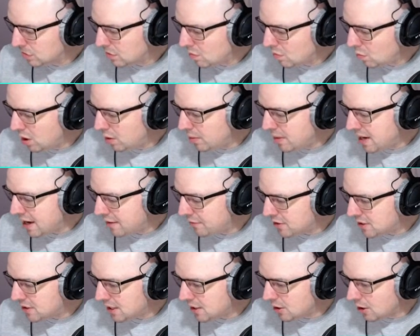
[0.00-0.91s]
Where are we at
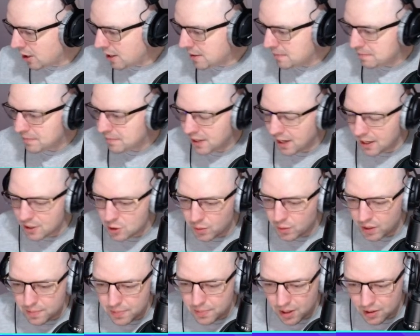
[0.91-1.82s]
for deadline? Okay,
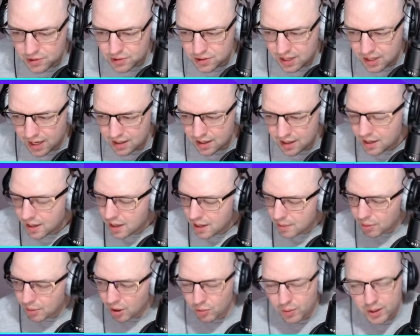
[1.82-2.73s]
20 past 10.
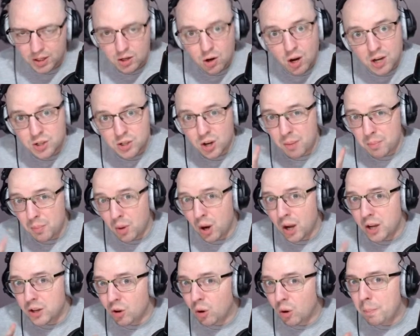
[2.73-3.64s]
By the way, guys, I
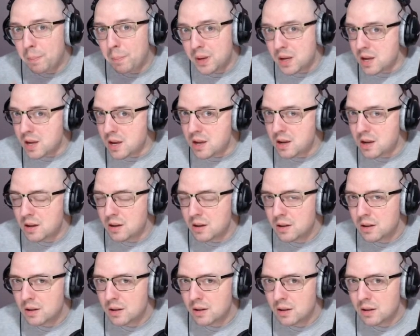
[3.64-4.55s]
might not be
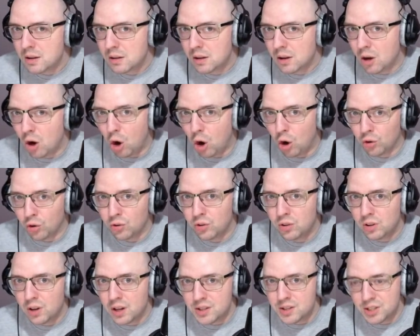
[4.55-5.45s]

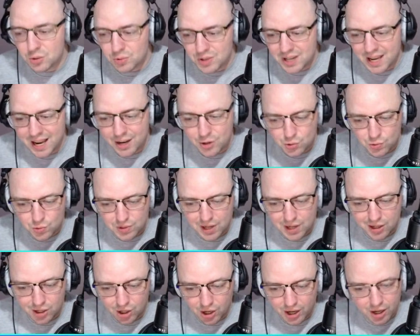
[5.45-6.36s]
on until the actual
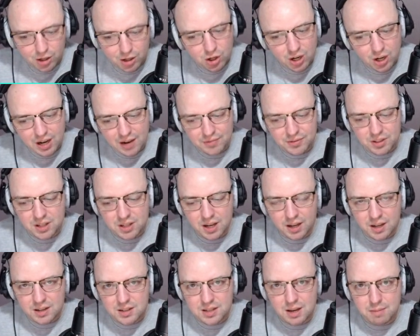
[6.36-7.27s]
deadline. I could have to
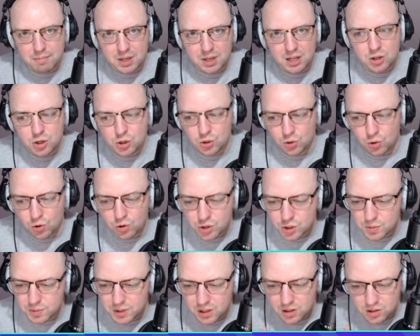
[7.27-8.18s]
cut it 10 minutes short
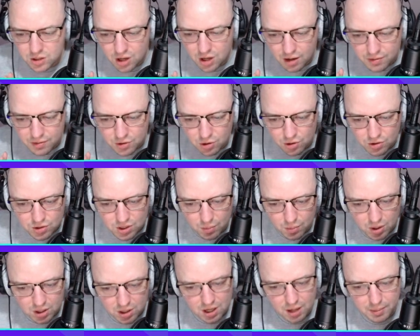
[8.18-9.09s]
just because I've got
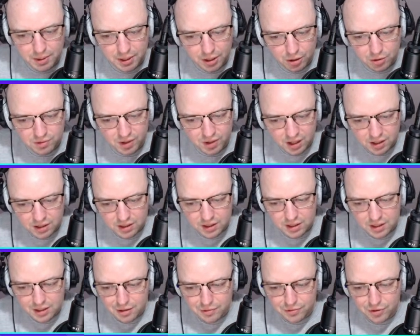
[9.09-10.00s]
someone coming over
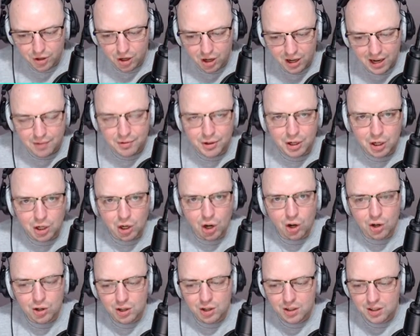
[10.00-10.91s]
for 11
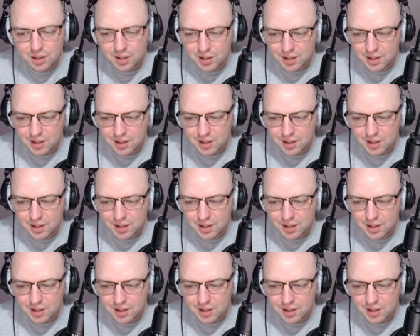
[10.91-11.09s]
o'clock.